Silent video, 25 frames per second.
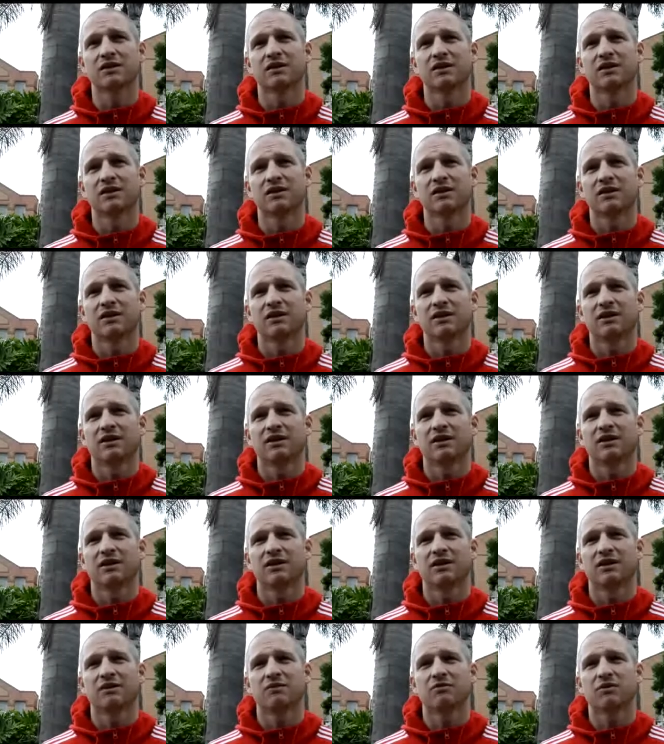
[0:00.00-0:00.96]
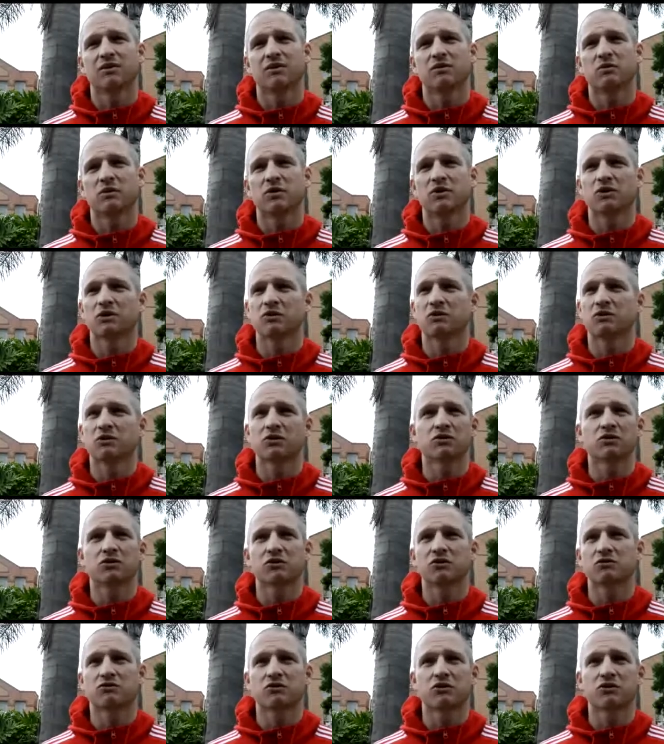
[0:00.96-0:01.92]
Yeah. Um, and we do
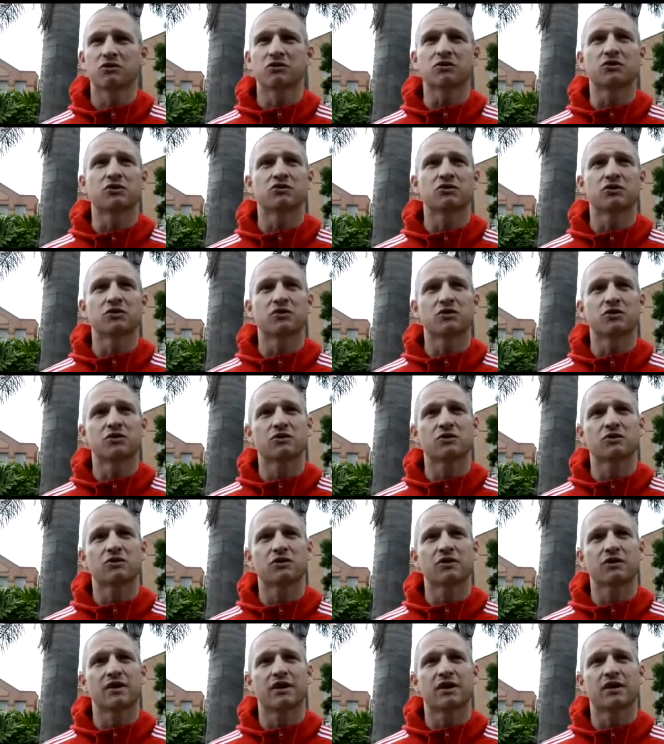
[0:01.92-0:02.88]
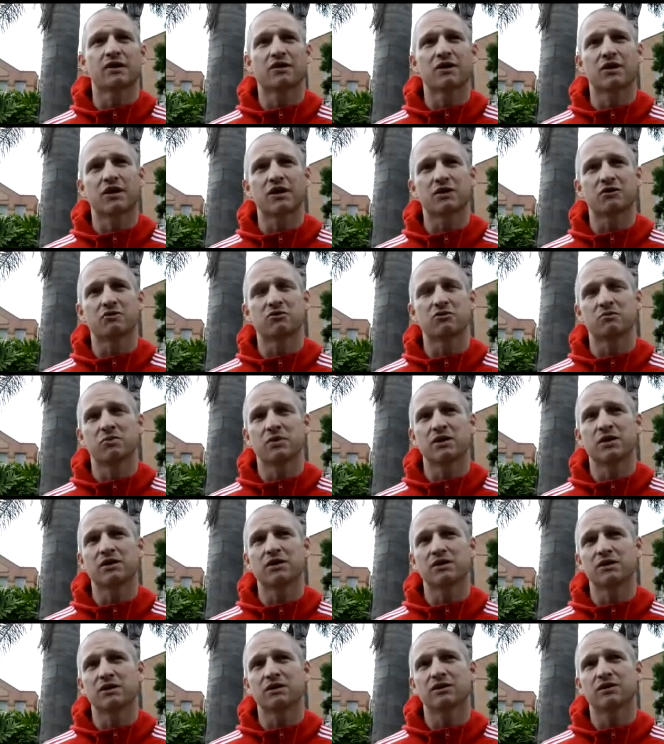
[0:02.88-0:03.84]
lots of drills to ensure that that gets
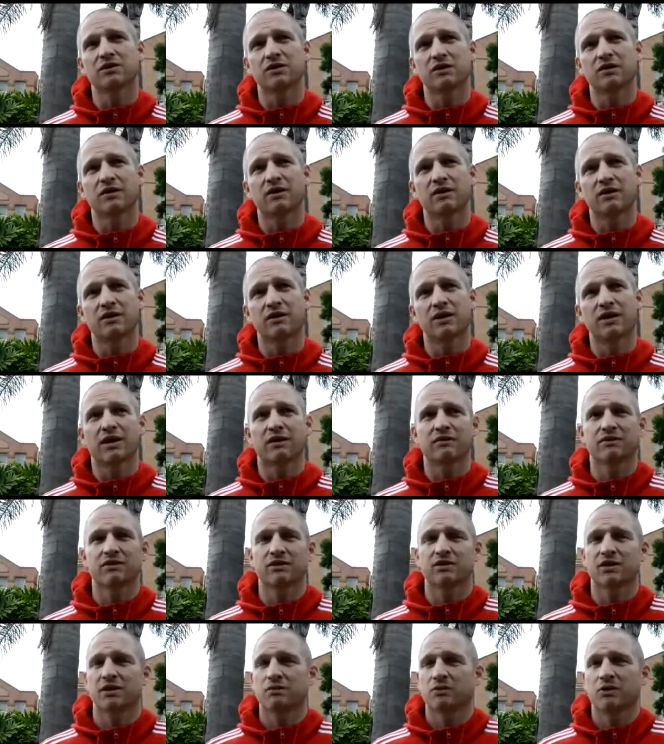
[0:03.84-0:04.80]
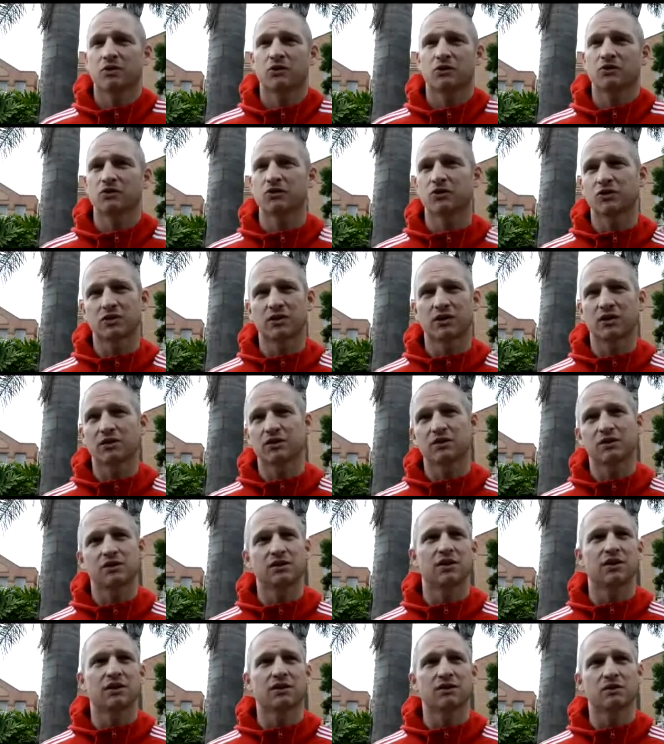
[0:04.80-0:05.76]
repeated and so that they have a subconscious
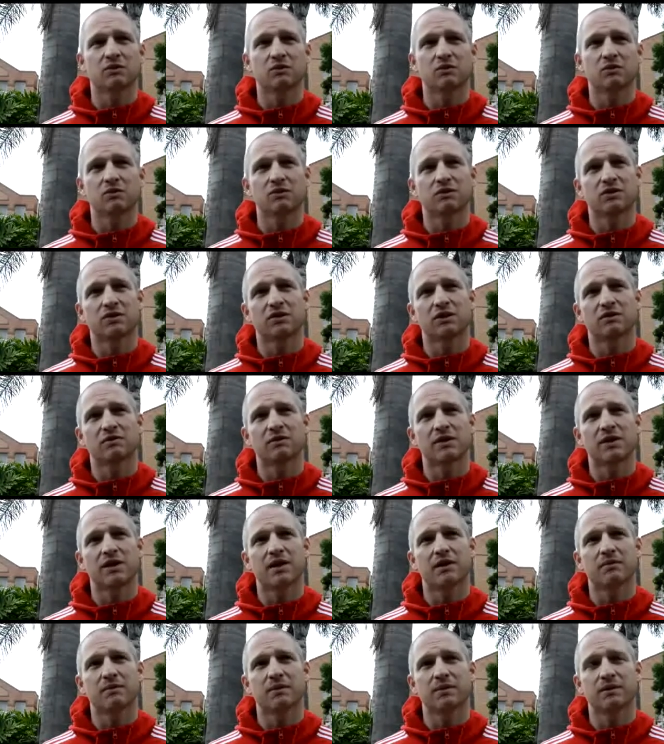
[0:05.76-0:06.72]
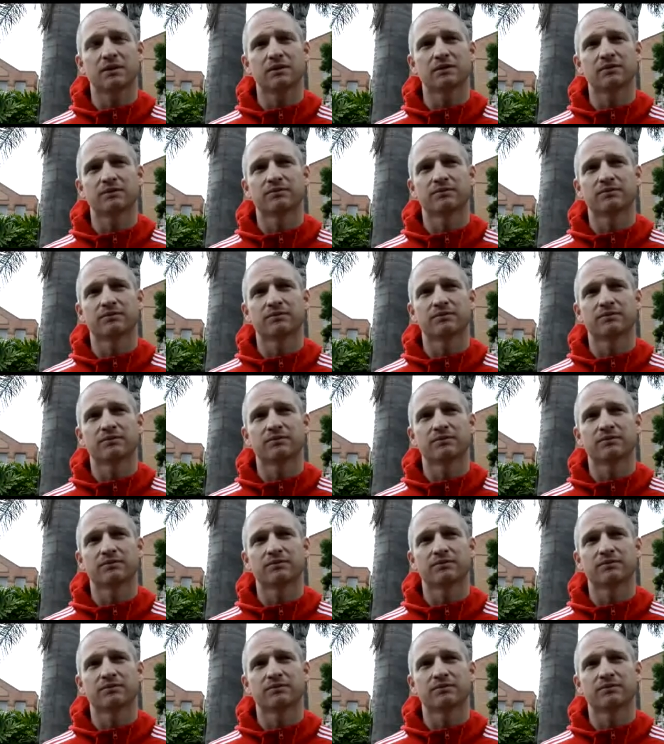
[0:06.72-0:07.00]
understanding of what's going to be happening.